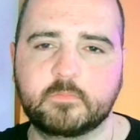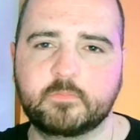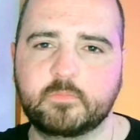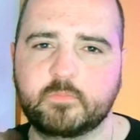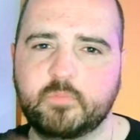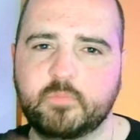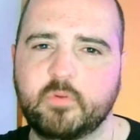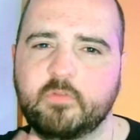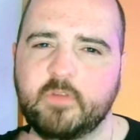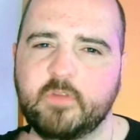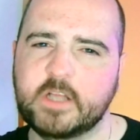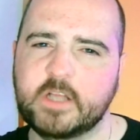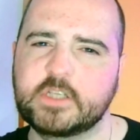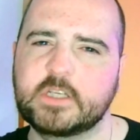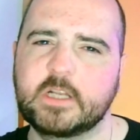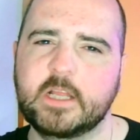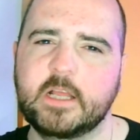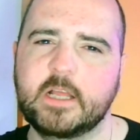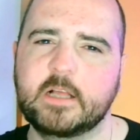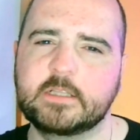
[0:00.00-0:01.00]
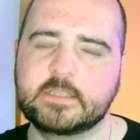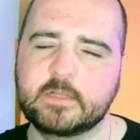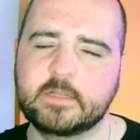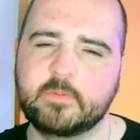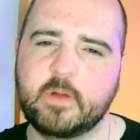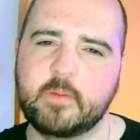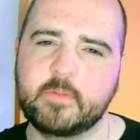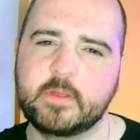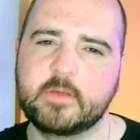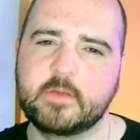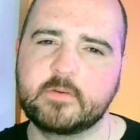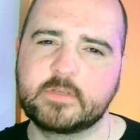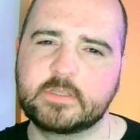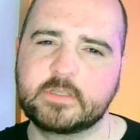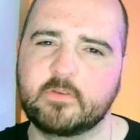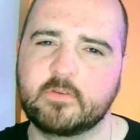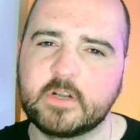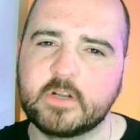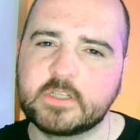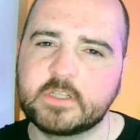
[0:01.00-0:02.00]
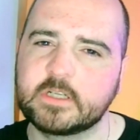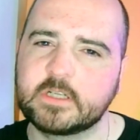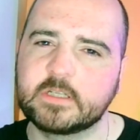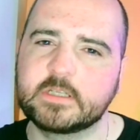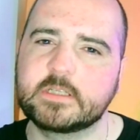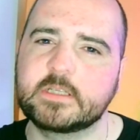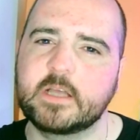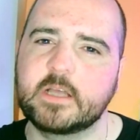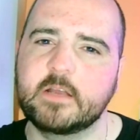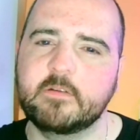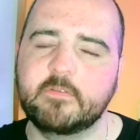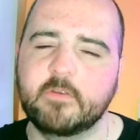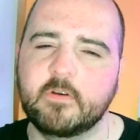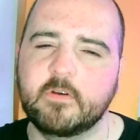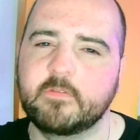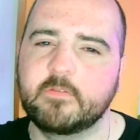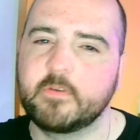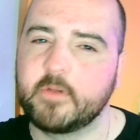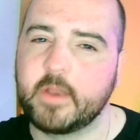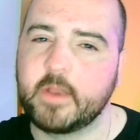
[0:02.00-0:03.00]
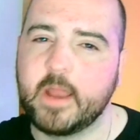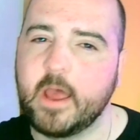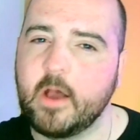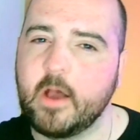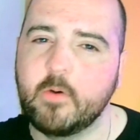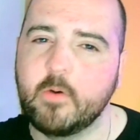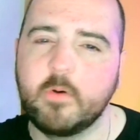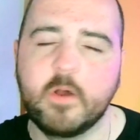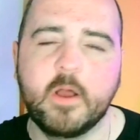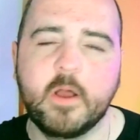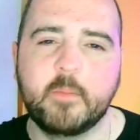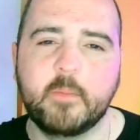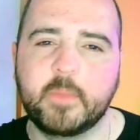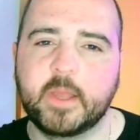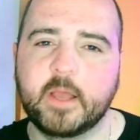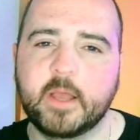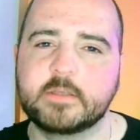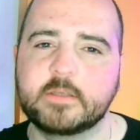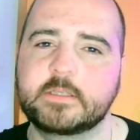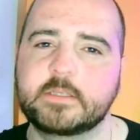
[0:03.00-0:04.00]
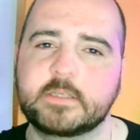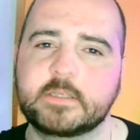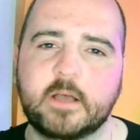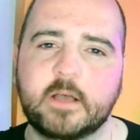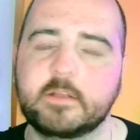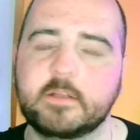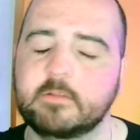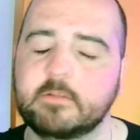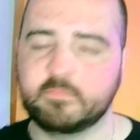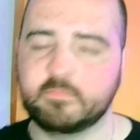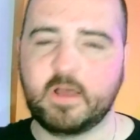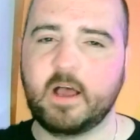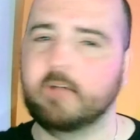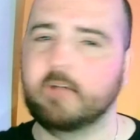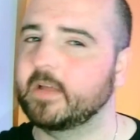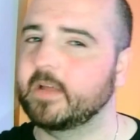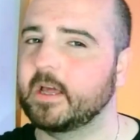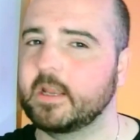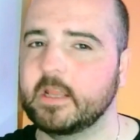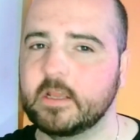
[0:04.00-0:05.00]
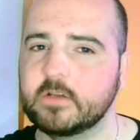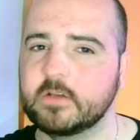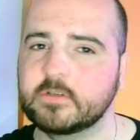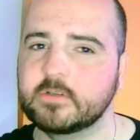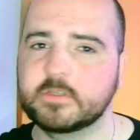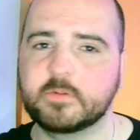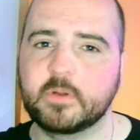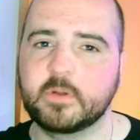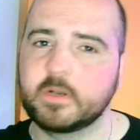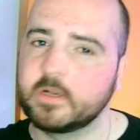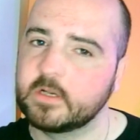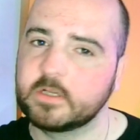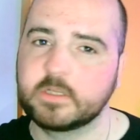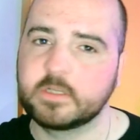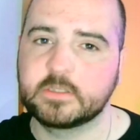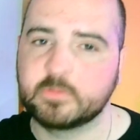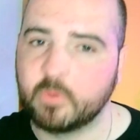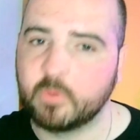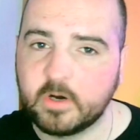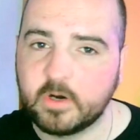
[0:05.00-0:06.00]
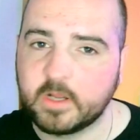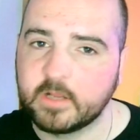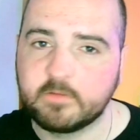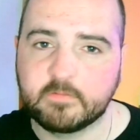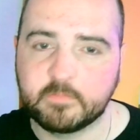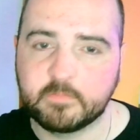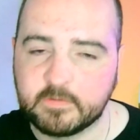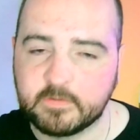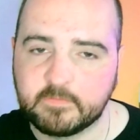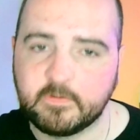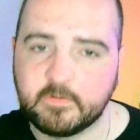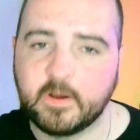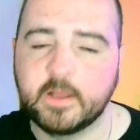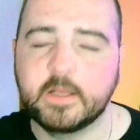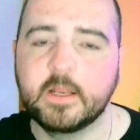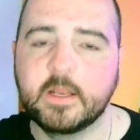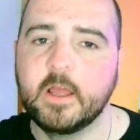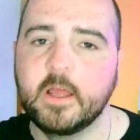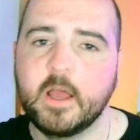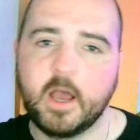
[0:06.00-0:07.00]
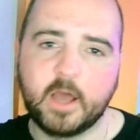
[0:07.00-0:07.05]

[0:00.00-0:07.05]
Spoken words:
professionally, I'll still probably use the original Cipher for now, because I'm not having any issues with it. It's working for me fine.